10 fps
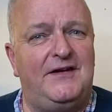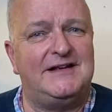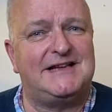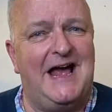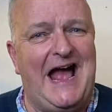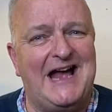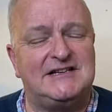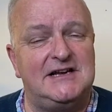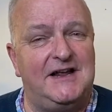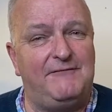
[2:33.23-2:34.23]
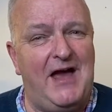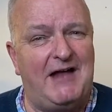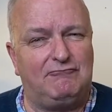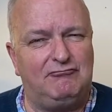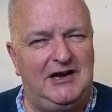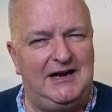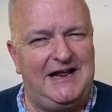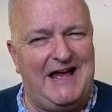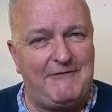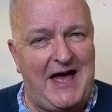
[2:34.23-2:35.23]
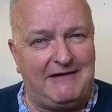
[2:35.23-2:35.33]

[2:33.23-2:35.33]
And I say, excellent. Have you ever